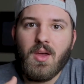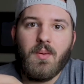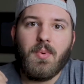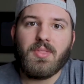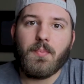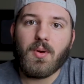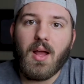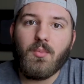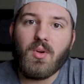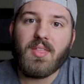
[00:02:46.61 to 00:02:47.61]
But the
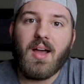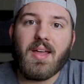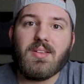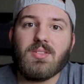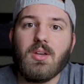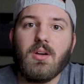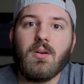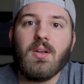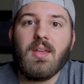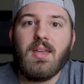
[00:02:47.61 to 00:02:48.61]
problem with ISO
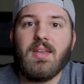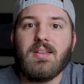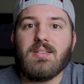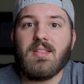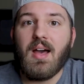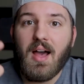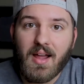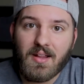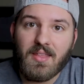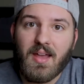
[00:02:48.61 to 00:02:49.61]
is the
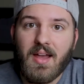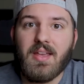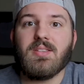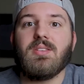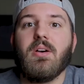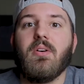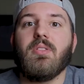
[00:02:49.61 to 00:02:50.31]
higher the ISO,